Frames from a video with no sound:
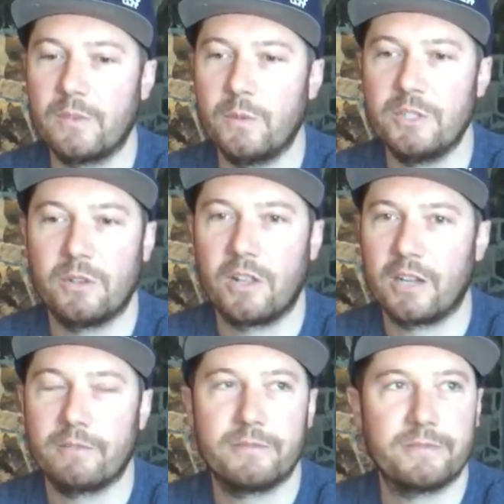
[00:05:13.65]
We do a
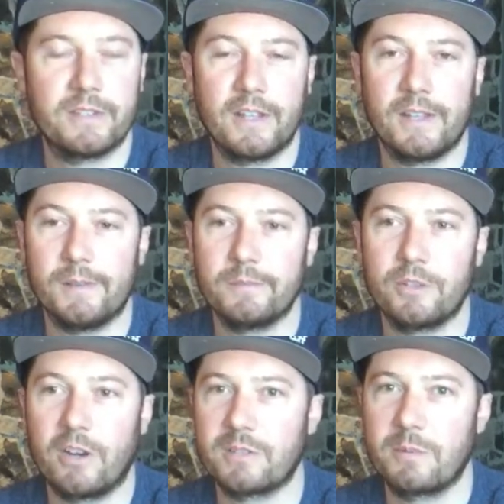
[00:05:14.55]
lot of
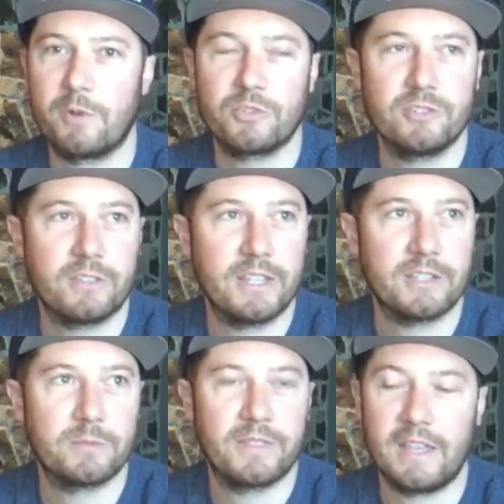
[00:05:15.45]
cross-promotional
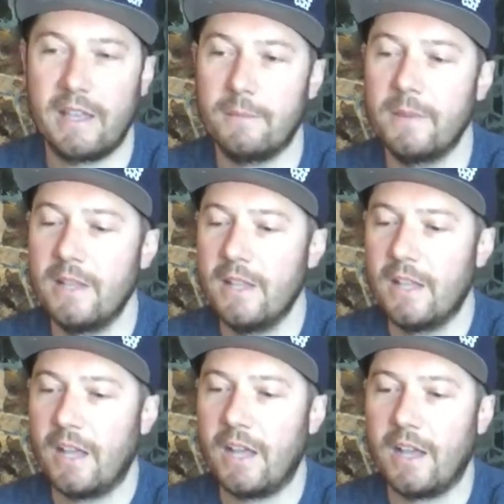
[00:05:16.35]
things with them.
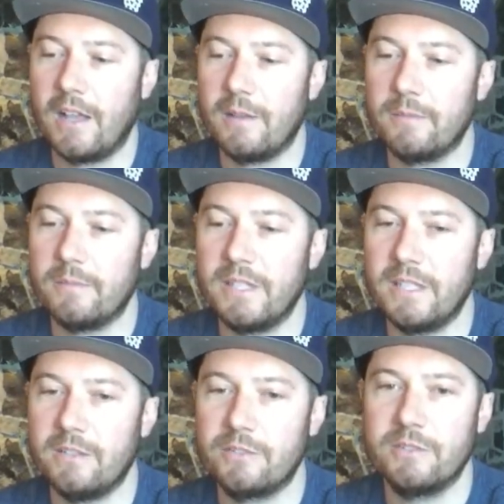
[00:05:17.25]

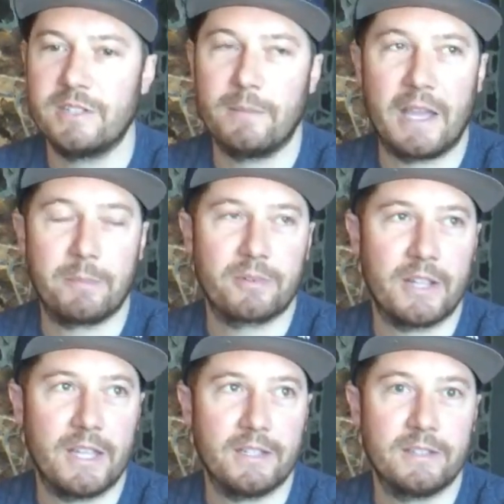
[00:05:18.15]
The Suten de Mai
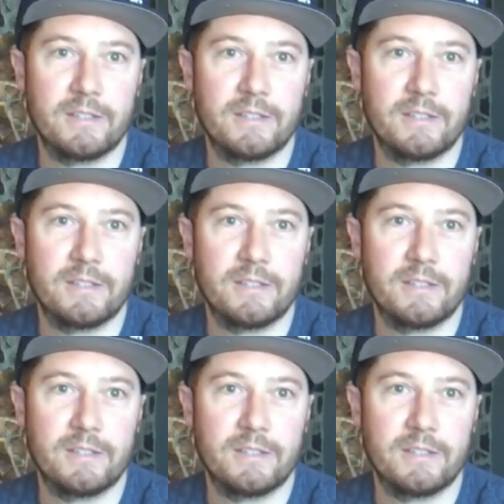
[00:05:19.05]
Parade,